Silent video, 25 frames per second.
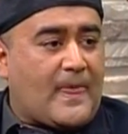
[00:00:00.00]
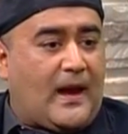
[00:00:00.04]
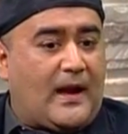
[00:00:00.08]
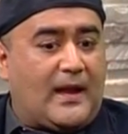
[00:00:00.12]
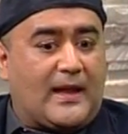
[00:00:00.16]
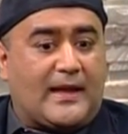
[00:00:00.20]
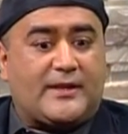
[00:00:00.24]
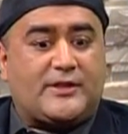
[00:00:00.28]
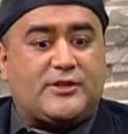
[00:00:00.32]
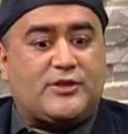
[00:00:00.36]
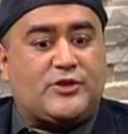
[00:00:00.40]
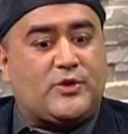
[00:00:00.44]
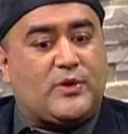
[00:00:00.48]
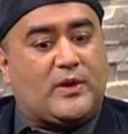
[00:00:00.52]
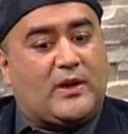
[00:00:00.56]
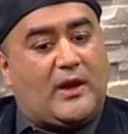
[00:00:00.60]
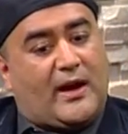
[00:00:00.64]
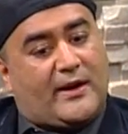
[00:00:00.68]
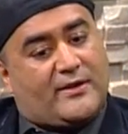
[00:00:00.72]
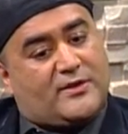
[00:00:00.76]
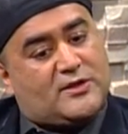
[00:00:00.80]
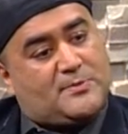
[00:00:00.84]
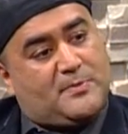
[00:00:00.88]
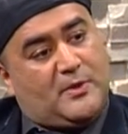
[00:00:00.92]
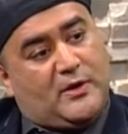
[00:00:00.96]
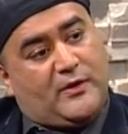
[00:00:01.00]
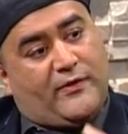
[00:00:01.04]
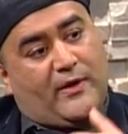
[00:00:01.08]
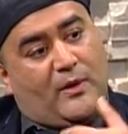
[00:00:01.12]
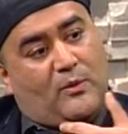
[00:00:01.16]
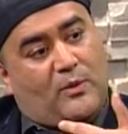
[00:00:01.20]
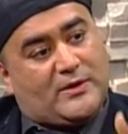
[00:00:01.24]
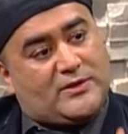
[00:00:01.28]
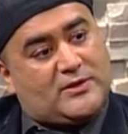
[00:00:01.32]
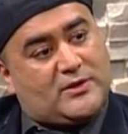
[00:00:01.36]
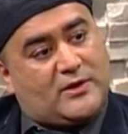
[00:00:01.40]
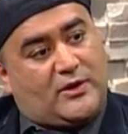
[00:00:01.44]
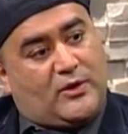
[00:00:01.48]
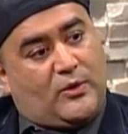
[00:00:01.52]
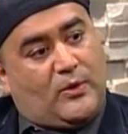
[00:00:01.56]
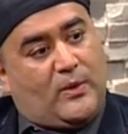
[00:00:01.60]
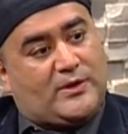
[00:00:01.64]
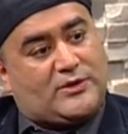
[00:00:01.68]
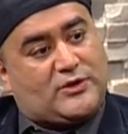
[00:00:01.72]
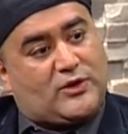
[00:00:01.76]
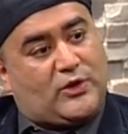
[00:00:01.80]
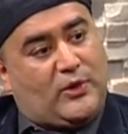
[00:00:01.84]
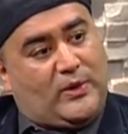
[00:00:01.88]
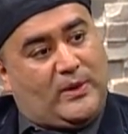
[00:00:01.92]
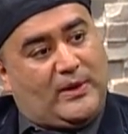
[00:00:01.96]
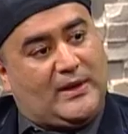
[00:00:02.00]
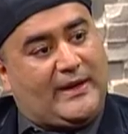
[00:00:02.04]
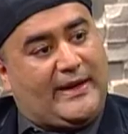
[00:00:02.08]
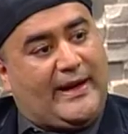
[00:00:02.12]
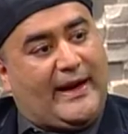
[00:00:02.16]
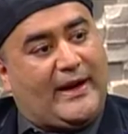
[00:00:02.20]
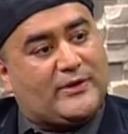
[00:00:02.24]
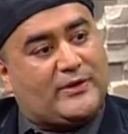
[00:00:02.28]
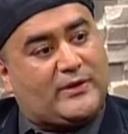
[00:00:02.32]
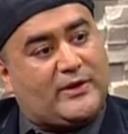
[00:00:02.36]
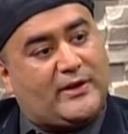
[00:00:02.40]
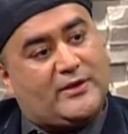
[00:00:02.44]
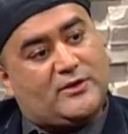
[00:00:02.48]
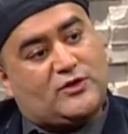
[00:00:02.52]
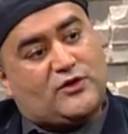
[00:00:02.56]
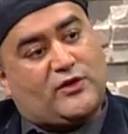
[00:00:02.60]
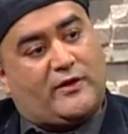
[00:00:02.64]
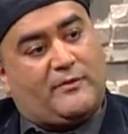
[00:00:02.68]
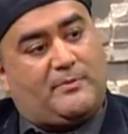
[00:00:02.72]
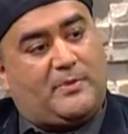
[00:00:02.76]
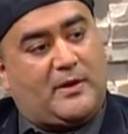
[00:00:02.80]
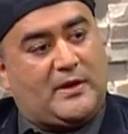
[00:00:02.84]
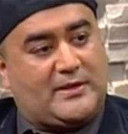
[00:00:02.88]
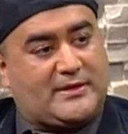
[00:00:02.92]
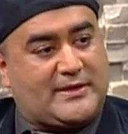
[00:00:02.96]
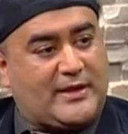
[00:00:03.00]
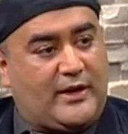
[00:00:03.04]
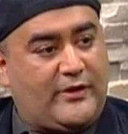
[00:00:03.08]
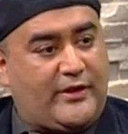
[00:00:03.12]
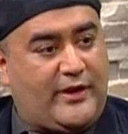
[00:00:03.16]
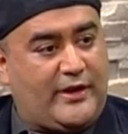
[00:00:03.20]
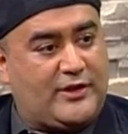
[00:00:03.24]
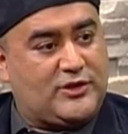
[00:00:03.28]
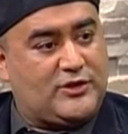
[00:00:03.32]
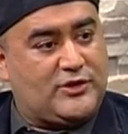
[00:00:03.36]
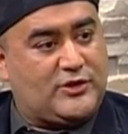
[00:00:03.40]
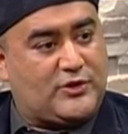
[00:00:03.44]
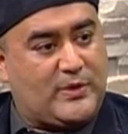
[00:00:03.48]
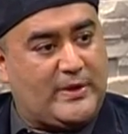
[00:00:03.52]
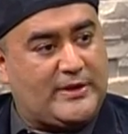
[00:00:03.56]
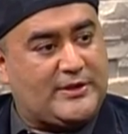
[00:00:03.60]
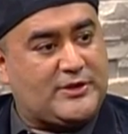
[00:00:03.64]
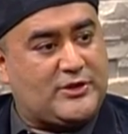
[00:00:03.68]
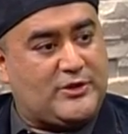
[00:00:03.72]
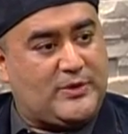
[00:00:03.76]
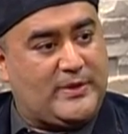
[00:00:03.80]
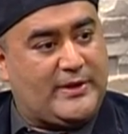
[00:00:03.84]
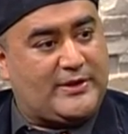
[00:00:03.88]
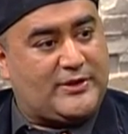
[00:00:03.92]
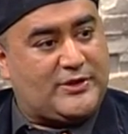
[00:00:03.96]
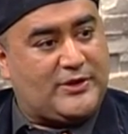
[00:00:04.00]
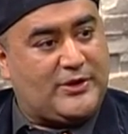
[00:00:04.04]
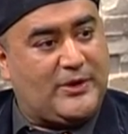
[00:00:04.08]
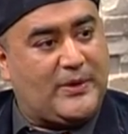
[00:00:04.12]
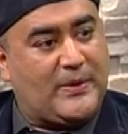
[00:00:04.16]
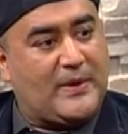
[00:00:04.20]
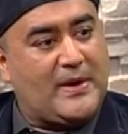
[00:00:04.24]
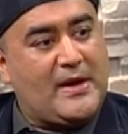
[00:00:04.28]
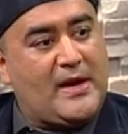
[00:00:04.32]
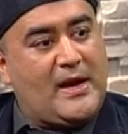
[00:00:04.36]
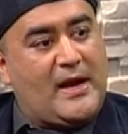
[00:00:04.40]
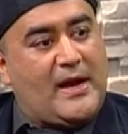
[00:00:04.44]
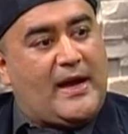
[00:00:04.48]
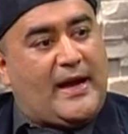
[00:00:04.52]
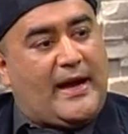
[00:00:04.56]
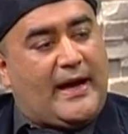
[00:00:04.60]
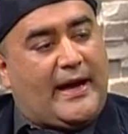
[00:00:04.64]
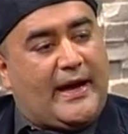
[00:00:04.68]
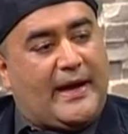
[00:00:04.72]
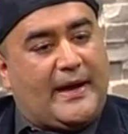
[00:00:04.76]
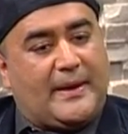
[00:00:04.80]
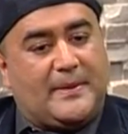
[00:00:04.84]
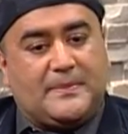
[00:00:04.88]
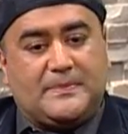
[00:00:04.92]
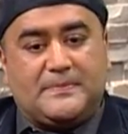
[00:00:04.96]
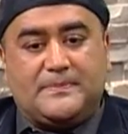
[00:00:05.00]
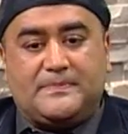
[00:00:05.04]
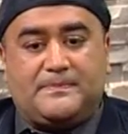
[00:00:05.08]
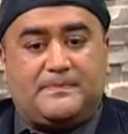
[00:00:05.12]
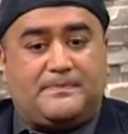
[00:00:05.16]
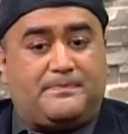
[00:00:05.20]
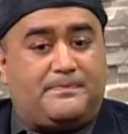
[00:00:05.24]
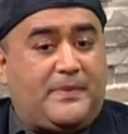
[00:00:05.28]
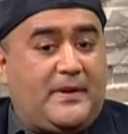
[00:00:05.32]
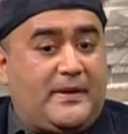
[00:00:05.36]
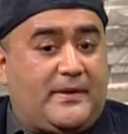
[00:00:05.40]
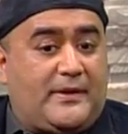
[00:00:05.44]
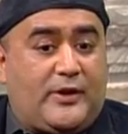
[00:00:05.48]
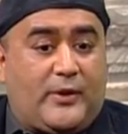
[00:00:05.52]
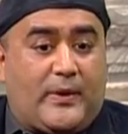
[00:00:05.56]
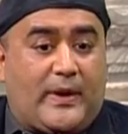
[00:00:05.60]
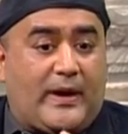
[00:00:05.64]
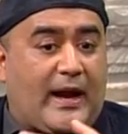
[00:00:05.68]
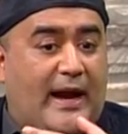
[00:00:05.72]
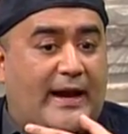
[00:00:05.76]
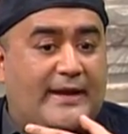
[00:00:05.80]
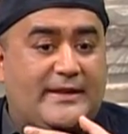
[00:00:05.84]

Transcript: I like to do a lot of spoof on what's what's currently out there and sort of put a South Asian twist to it too. Mm-hmm, um, but you know what?